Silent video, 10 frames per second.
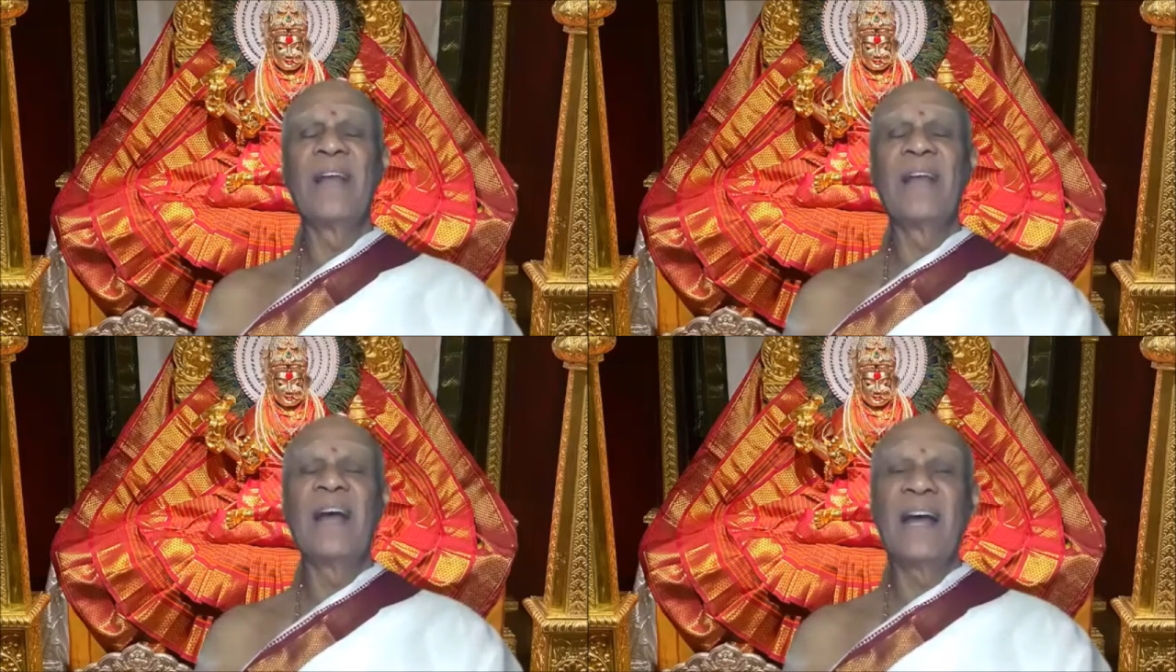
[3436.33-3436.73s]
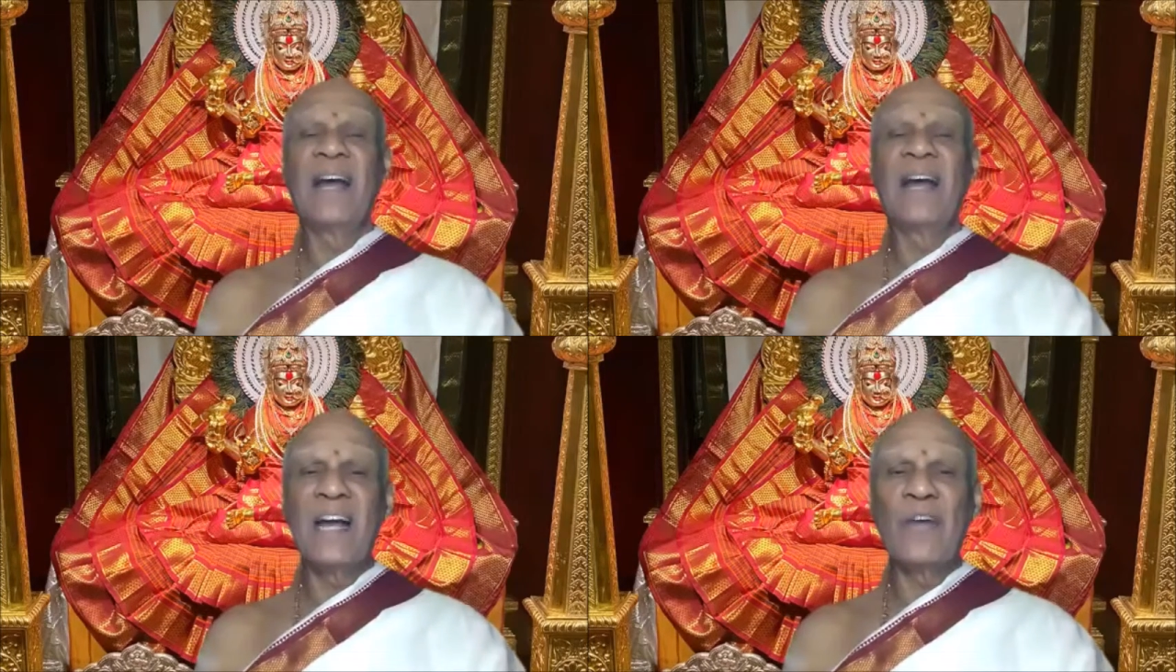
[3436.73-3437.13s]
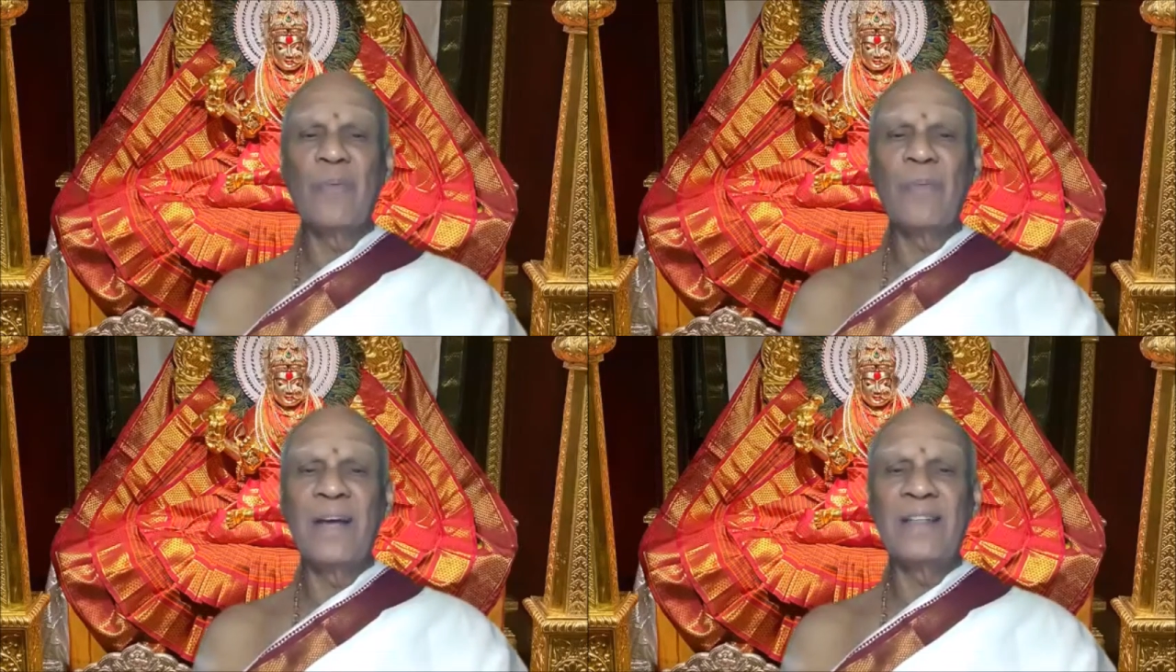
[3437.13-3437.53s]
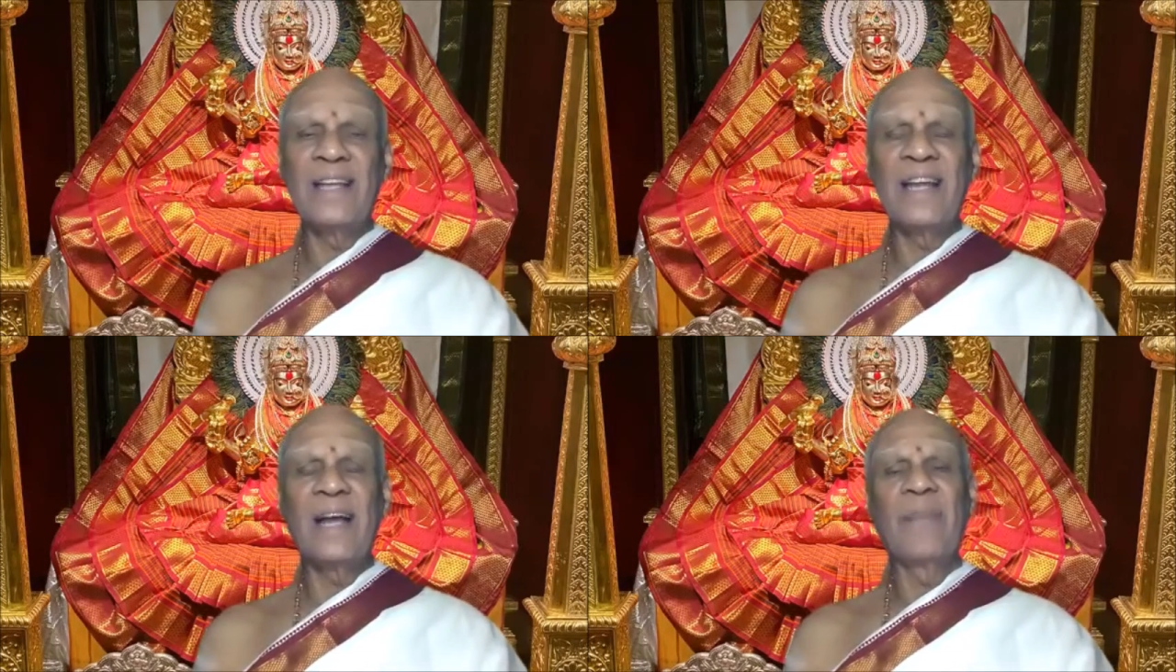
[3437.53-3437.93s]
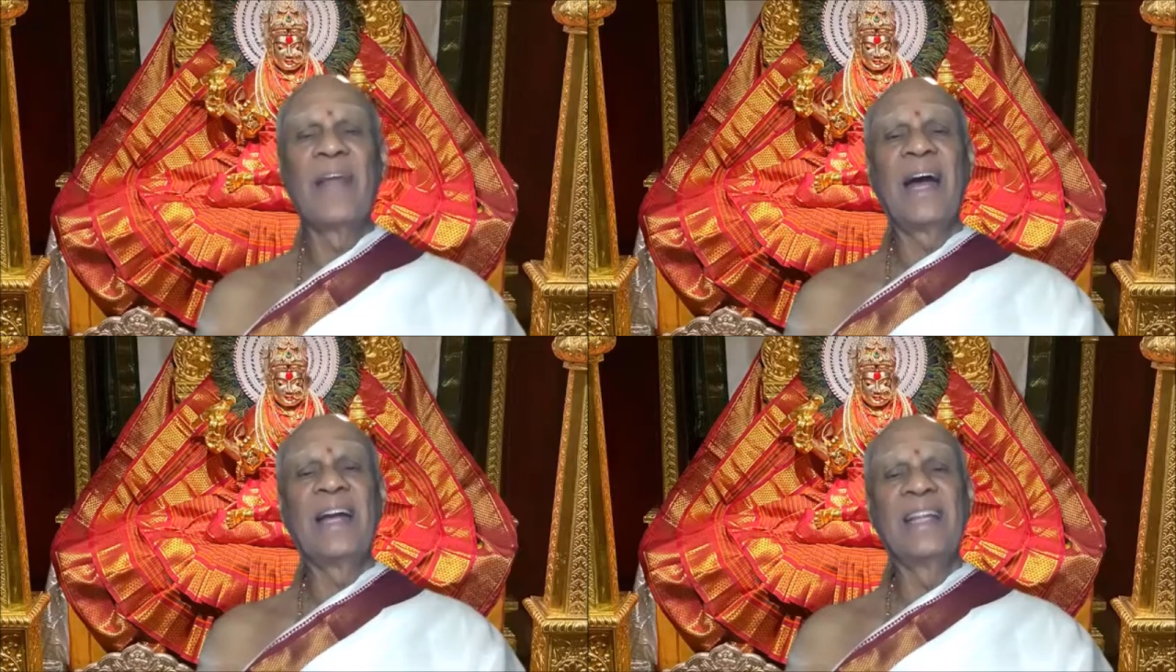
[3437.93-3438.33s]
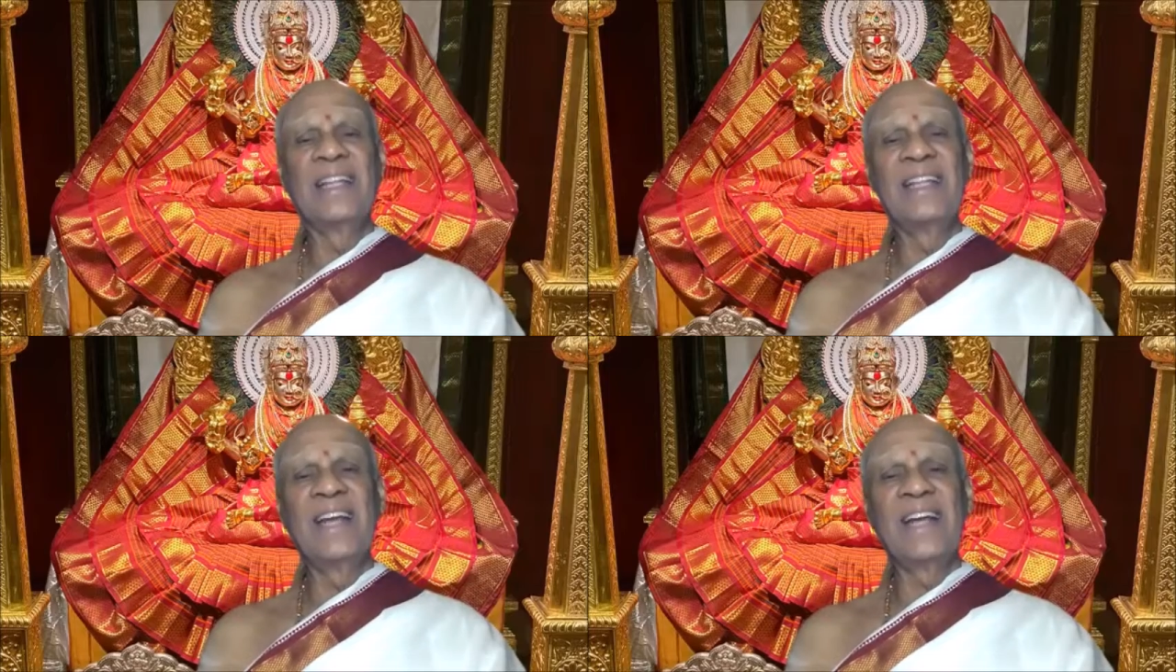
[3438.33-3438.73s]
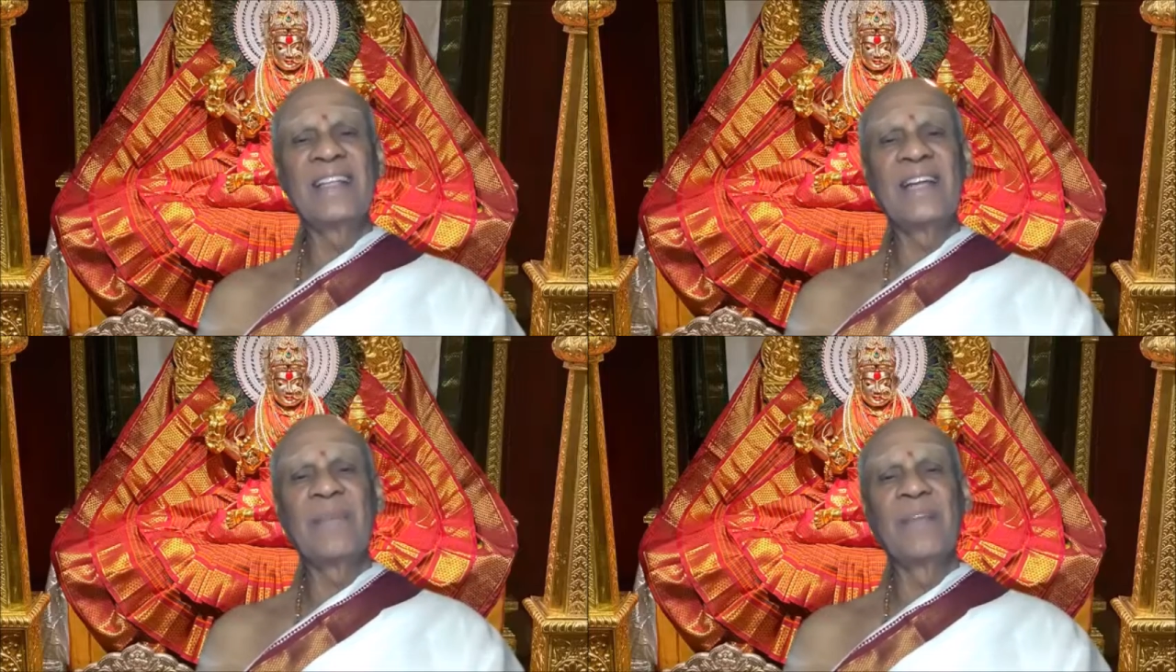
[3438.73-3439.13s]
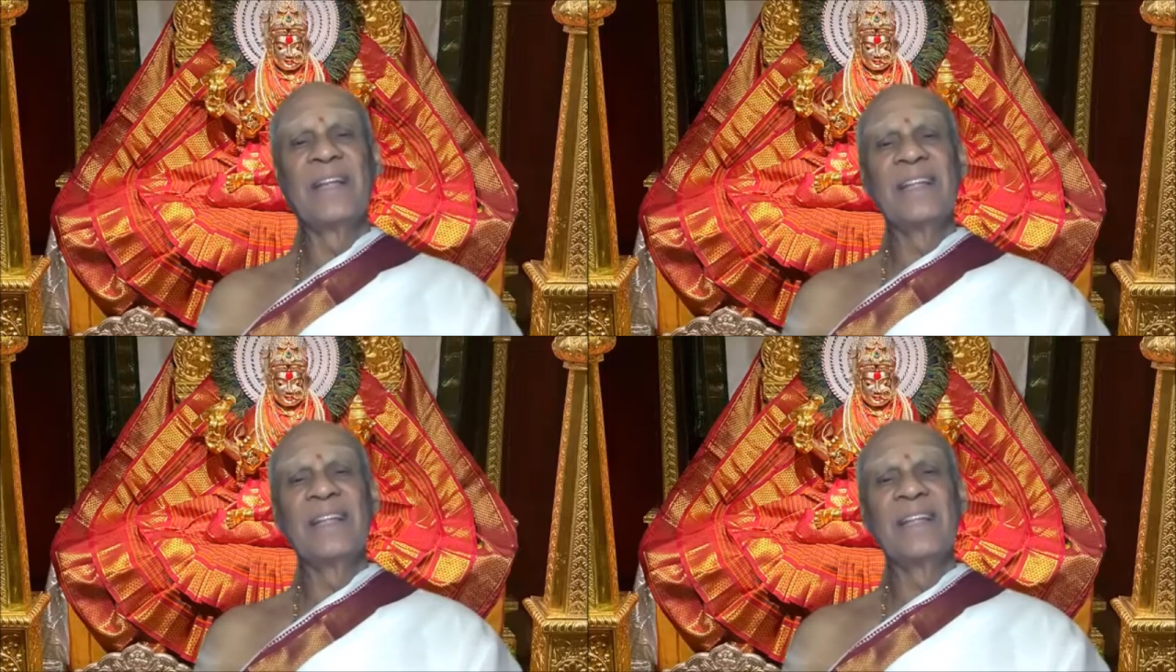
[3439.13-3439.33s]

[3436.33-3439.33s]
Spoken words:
and ahangraha upasana and nididhyasanam,